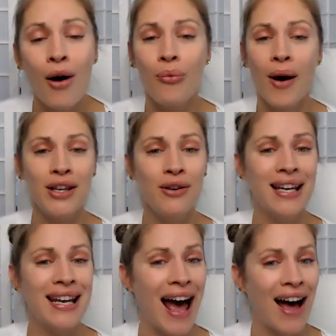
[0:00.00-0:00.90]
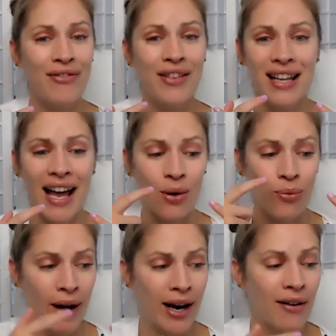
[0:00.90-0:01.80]
when you can have the light
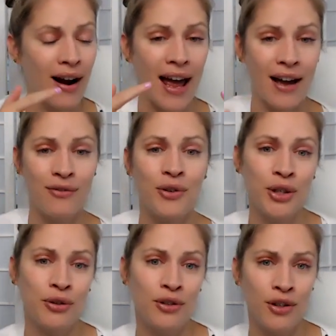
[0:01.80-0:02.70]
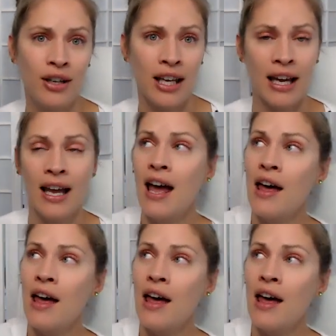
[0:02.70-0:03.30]
wherever you're looking.